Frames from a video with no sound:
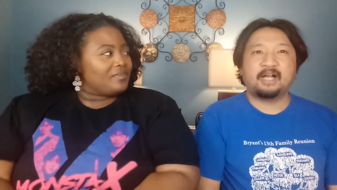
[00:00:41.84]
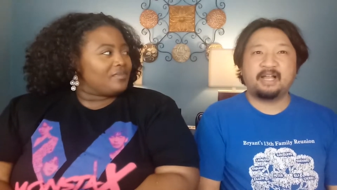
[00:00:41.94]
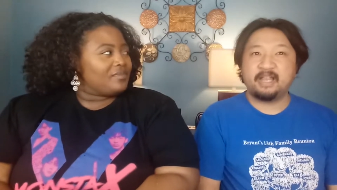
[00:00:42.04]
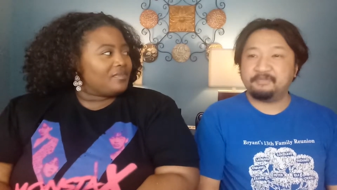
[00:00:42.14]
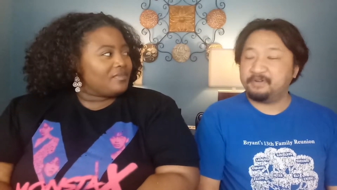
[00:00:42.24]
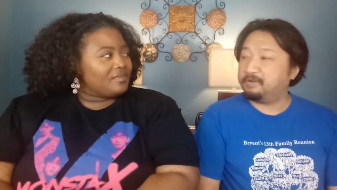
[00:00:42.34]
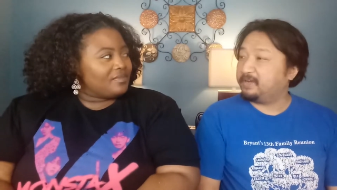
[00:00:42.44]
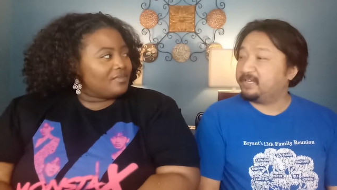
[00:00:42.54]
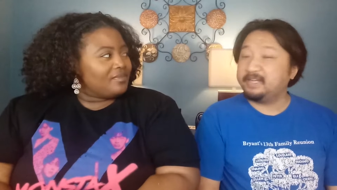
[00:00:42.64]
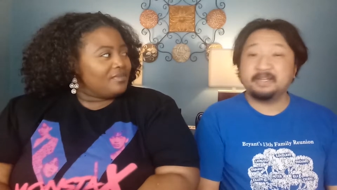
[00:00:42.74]
Speaker 1: I have no
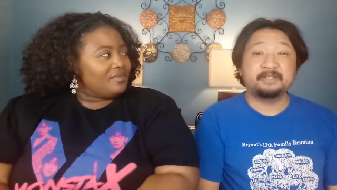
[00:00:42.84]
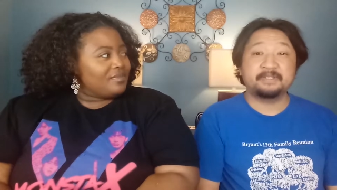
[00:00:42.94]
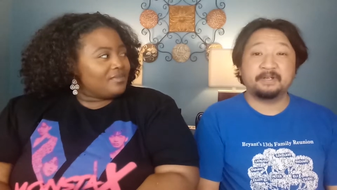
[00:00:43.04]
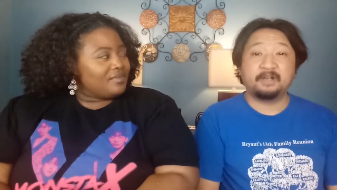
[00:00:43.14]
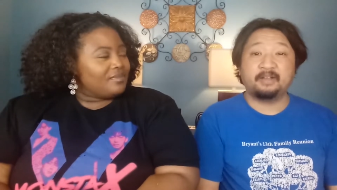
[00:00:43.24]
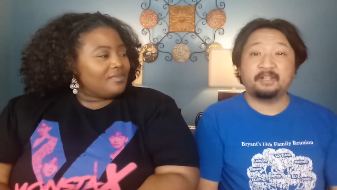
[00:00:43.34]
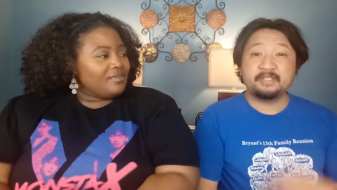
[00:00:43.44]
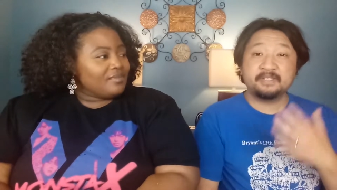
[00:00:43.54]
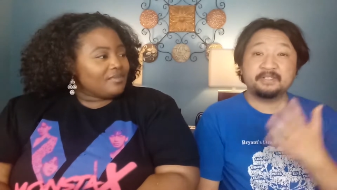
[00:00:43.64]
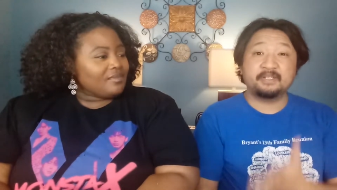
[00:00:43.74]
idea. So I
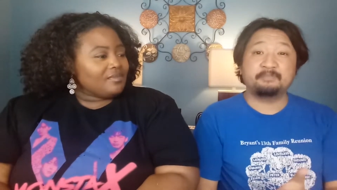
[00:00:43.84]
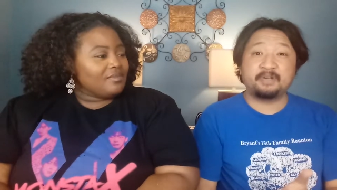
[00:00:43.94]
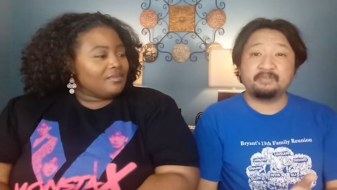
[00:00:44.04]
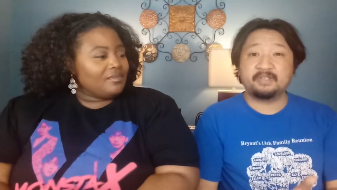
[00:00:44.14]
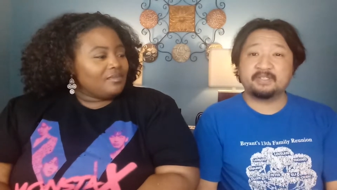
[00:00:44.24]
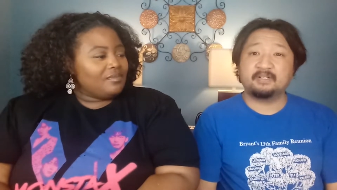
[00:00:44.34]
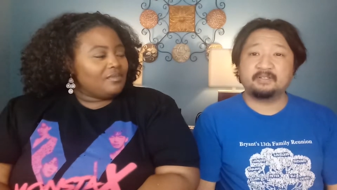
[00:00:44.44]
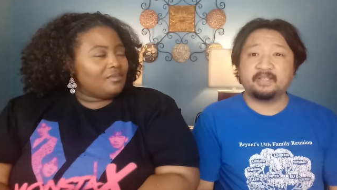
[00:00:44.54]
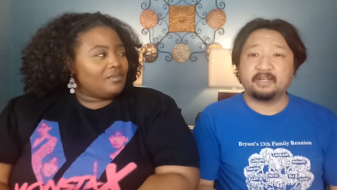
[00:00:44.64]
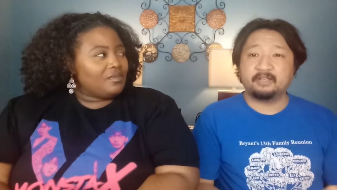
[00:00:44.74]
listened to the previous
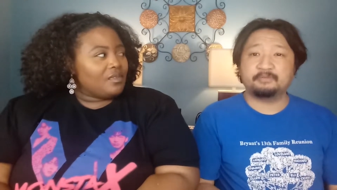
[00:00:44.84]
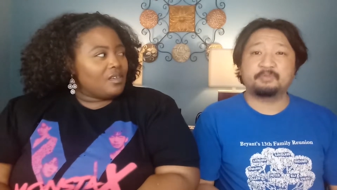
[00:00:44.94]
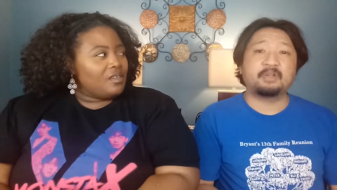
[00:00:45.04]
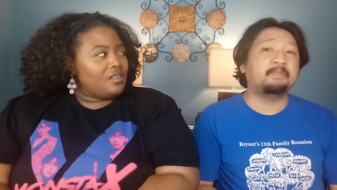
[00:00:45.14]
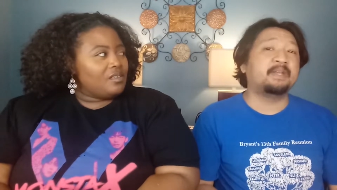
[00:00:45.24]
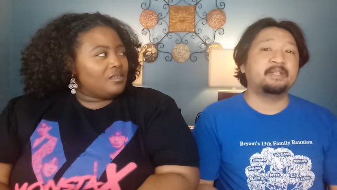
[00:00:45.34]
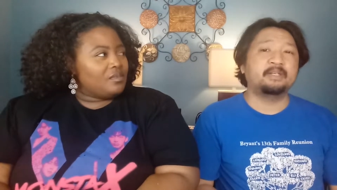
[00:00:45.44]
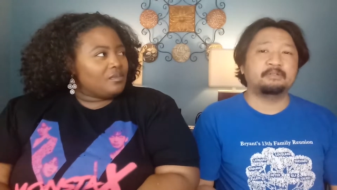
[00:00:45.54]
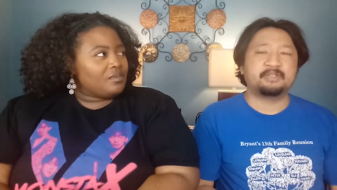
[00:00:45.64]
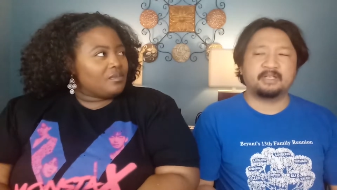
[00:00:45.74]
song that uh, was
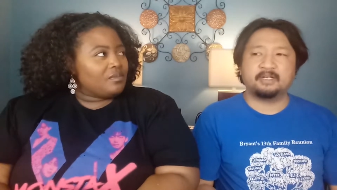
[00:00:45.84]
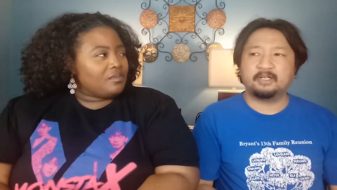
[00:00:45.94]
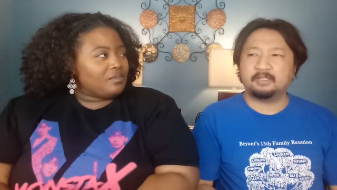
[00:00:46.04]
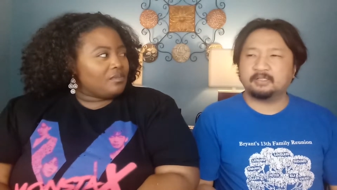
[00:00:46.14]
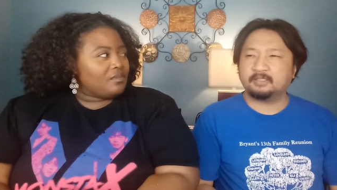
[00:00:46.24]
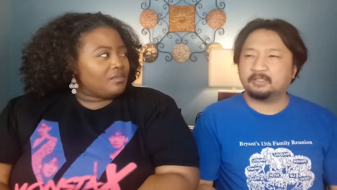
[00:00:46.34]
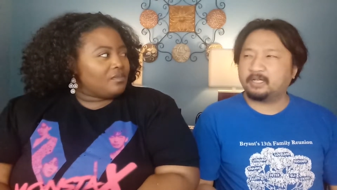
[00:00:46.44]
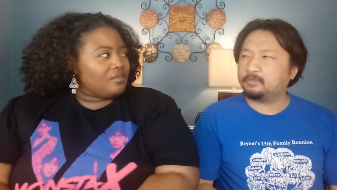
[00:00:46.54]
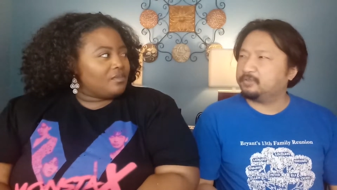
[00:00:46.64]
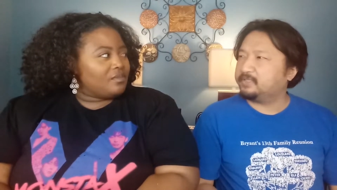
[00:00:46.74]
recommended. It was a,
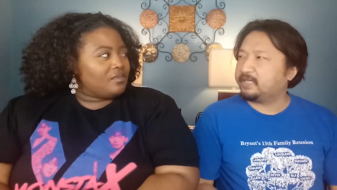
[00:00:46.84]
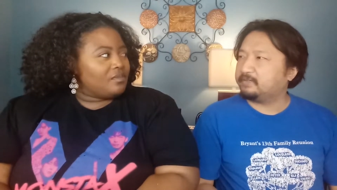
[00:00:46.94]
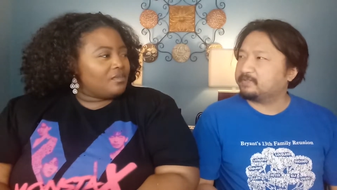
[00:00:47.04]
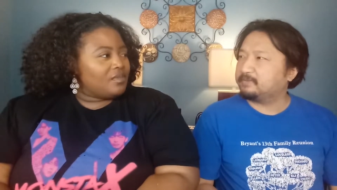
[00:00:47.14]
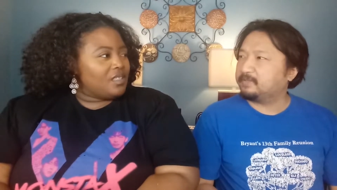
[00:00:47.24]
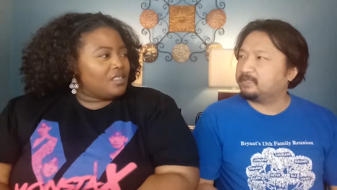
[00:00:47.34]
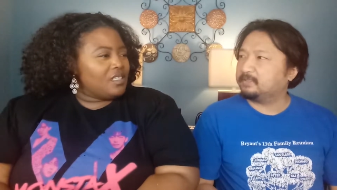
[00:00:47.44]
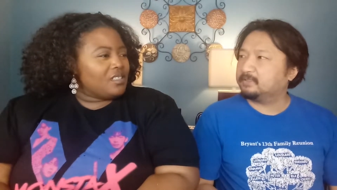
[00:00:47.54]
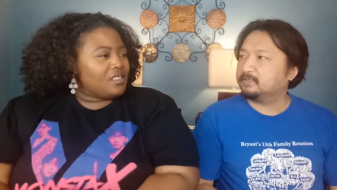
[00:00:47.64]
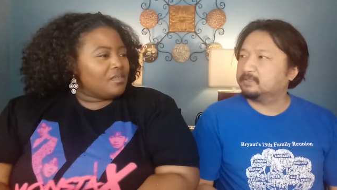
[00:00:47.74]
a a good day or something.
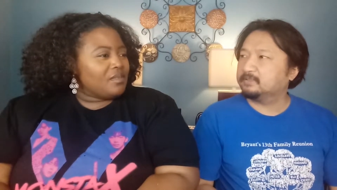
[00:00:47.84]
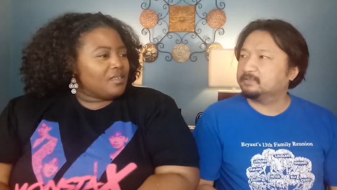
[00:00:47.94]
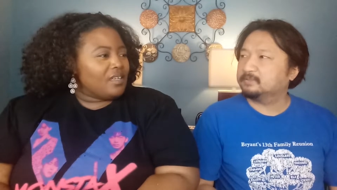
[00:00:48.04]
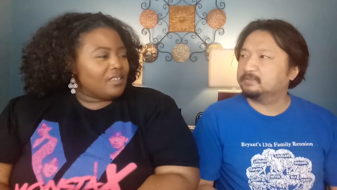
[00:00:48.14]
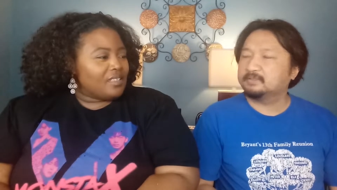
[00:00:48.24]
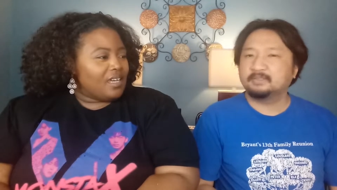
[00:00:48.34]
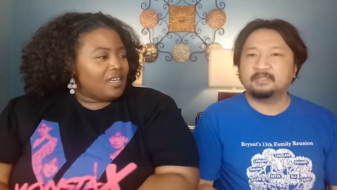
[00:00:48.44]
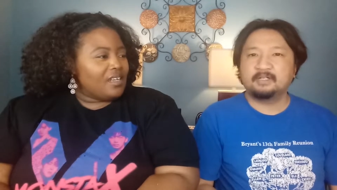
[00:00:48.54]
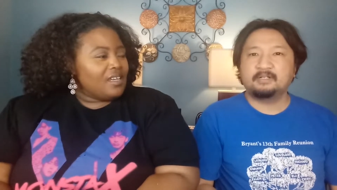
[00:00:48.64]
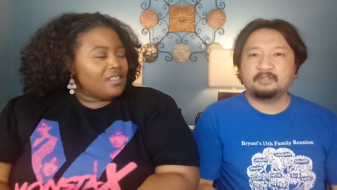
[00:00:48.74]
Speaker 2: Yeah, something like
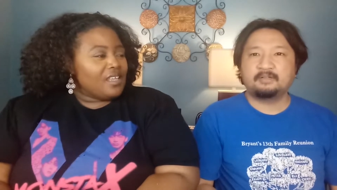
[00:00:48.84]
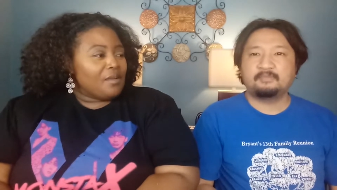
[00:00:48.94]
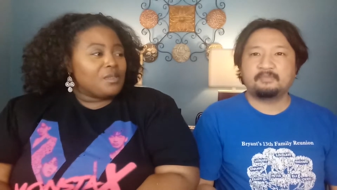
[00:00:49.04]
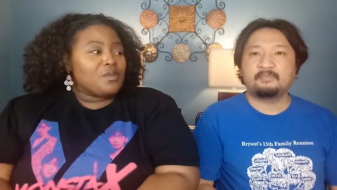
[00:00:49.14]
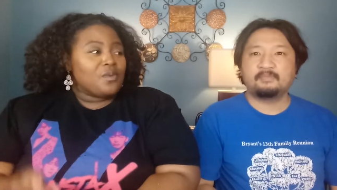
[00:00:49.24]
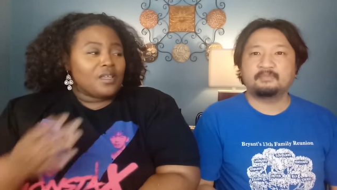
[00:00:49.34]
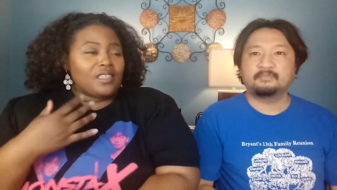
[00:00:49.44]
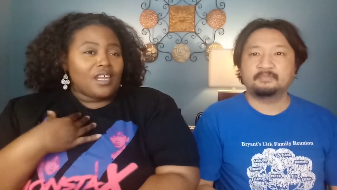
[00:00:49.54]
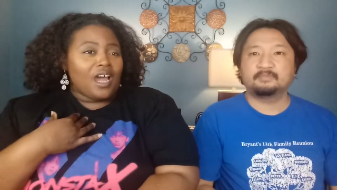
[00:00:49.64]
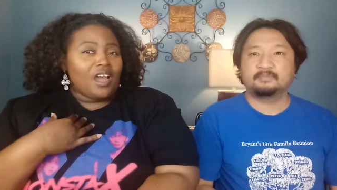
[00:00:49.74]
that. That was the one
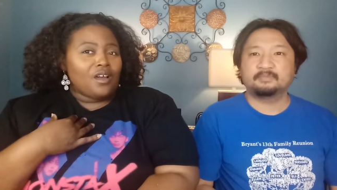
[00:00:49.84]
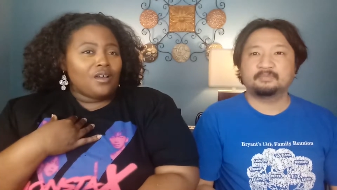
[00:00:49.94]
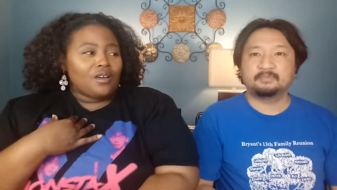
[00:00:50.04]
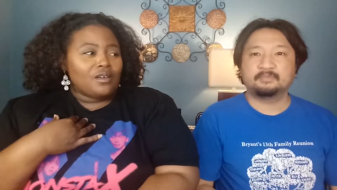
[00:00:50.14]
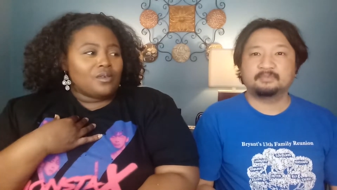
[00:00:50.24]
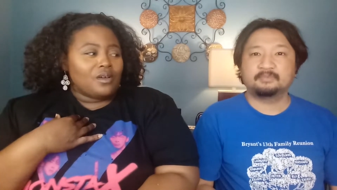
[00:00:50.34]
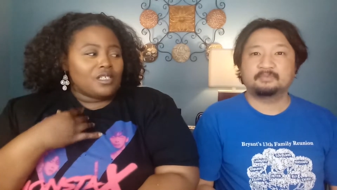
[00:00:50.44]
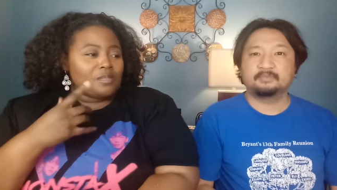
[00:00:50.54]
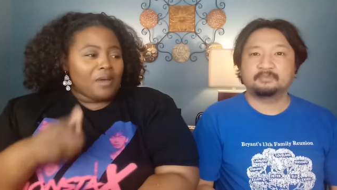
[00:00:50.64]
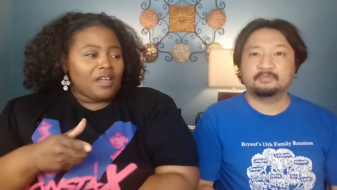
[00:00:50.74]
that I heard
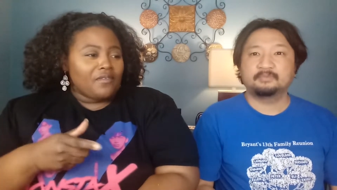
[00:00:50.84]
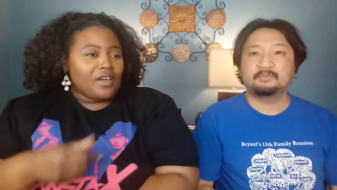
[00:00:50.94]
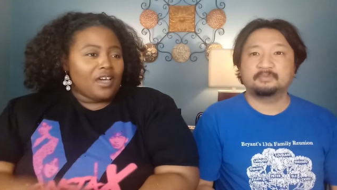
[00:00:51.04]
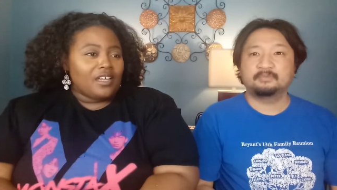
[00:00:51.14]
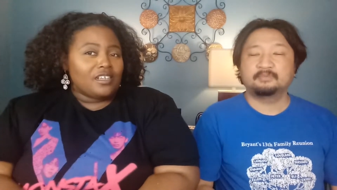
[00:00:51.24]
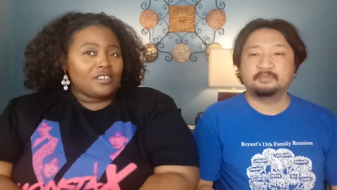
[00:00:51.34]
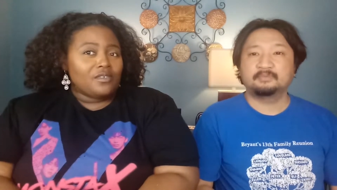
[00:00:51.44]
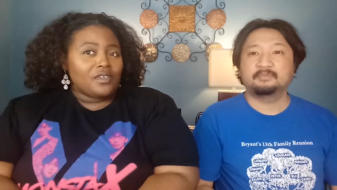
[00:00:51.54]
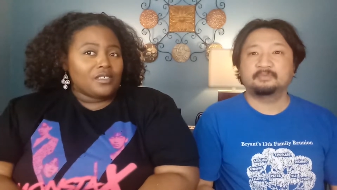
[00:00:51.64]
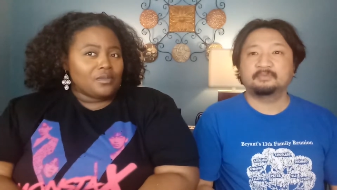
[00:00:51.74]
on Spotify and I
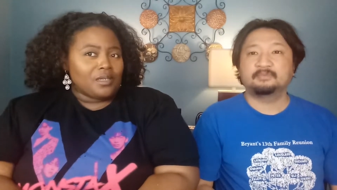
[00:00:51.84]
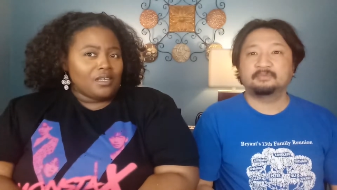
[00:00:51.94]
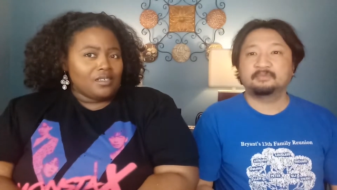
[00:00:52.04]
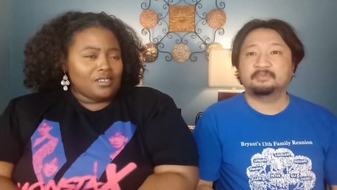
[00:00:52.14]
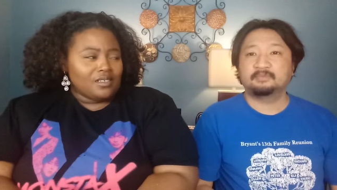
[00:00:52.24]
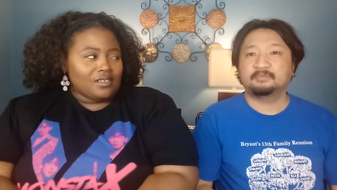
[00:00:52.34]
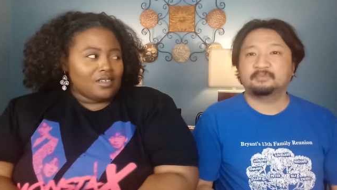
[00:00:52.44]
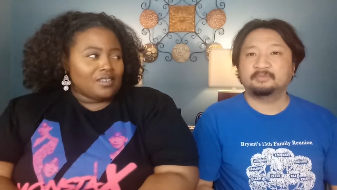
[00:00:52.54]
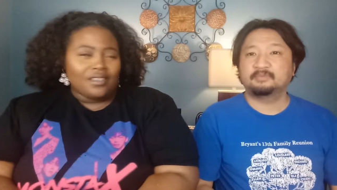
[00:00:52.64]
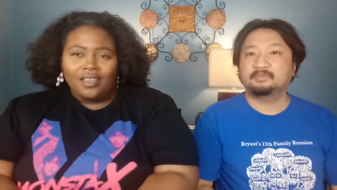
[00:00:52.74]
told Phil, I was like, we gotta listen to
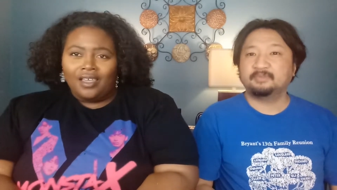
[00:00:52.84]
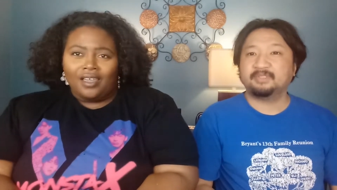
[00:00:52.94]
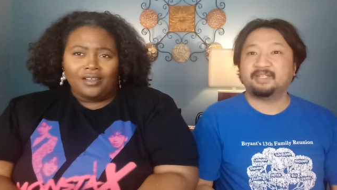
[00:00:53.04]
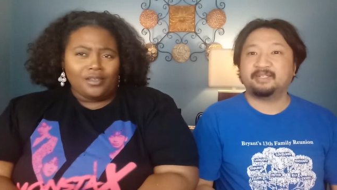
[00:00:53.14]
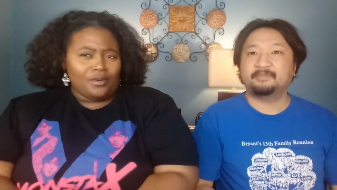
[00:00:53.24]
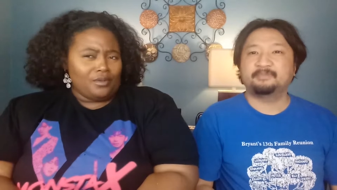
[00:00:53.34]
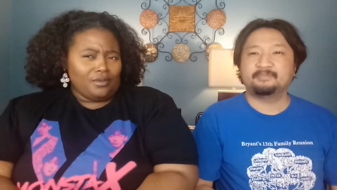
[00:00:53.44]
this. And I was like,